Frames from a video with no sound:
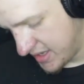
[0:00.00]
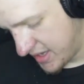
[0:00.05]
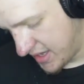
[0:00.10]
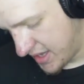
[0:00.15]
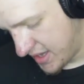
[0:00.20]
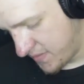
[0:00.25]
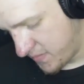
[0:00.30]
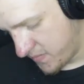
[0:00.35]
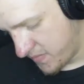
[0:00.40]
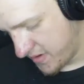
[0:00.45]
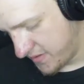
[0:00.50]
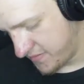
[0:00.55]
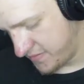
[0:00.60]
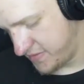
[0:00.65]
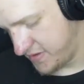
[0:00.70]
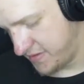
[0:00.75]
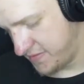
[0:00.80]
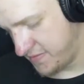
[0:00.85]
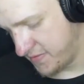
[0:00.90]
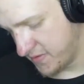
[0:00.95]
a
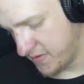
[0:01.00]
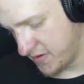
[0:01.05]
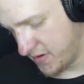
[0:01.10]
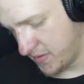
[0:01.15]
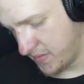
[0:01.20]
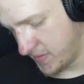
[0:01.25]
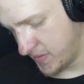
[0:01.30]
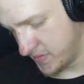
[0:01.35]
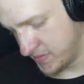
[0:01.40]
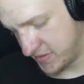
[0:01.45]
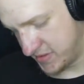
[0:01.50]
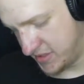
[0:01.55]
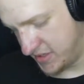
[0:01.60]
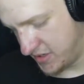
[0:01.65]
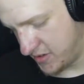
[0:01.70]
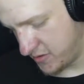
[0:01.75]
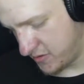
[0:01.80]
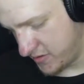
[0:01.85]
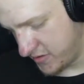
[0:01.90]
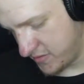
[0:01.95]
1V4
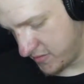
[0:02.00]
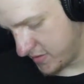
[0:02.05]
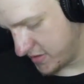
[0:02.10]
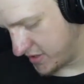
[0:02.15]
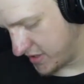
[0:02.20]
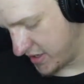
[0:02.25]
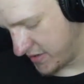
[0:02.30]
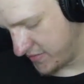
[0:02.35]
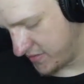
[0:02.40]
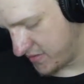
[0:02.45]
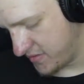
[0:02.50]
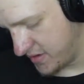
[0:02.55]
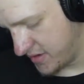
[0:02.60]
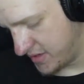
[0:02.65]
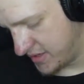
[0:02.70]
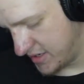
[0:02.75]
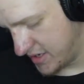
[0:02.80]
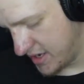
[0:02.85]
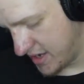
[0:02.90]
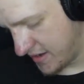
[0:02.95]
OOC coil, which I have no
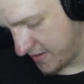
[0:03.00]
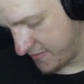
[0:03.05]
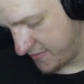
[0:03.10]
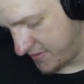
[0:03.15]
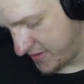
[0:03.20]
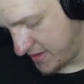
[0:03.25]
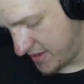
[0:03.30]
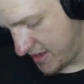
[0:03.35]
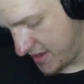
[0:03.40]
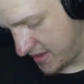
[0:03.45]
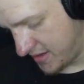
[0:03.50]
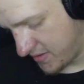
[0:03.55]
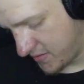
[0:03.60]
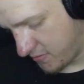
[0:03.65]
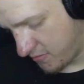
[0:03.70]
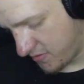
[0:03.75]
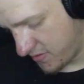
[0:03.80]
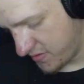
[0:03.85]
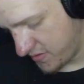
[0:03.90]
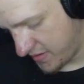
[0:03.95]
idea, a V8
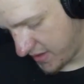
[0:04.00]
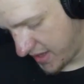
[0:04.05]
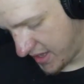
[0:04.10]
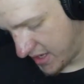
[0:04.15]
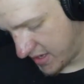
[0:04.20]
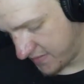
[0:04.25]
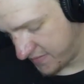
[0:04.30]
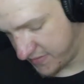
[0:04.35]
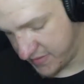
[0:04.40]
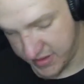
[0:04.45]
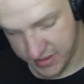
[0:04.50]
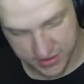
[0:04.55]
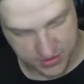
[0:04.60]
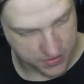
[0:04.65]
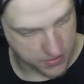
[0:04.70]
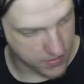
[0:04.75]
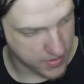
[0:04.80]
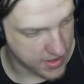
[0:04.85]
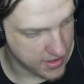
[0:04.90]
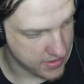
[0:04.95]
coil, and a
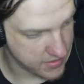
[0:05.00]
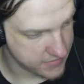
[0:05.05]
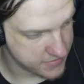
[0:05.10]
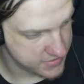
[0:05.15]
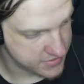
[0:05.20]
V12.